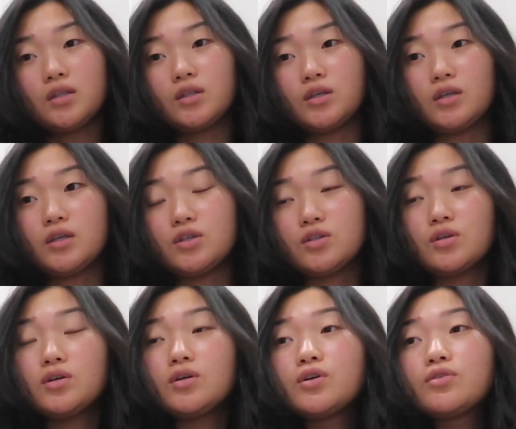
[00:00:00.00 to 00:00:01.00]
the
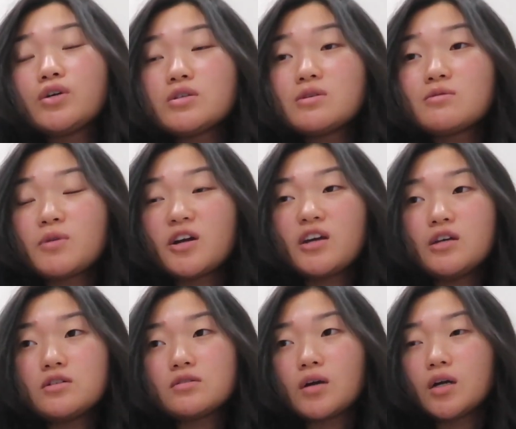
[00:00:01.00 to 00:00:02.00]
Christmas market
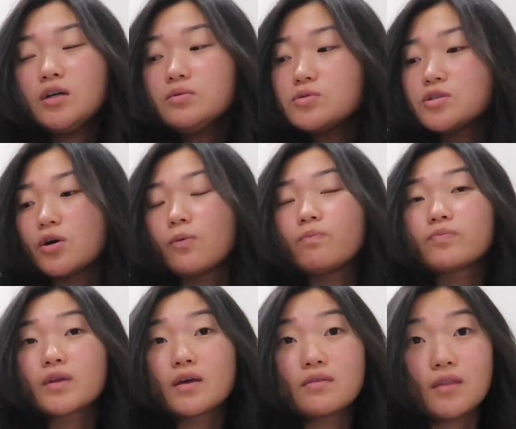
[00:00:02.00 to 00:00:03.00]
in Toronto, so
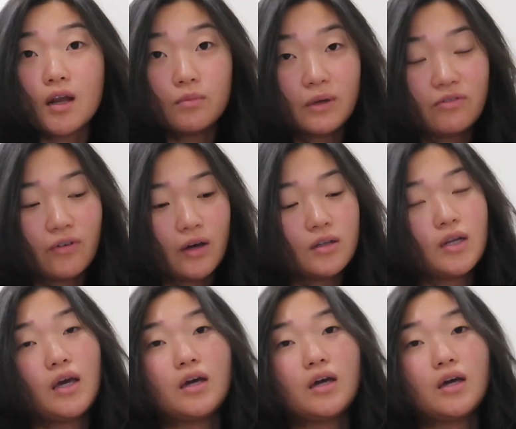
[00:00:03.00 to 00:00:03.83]
that'll be fun,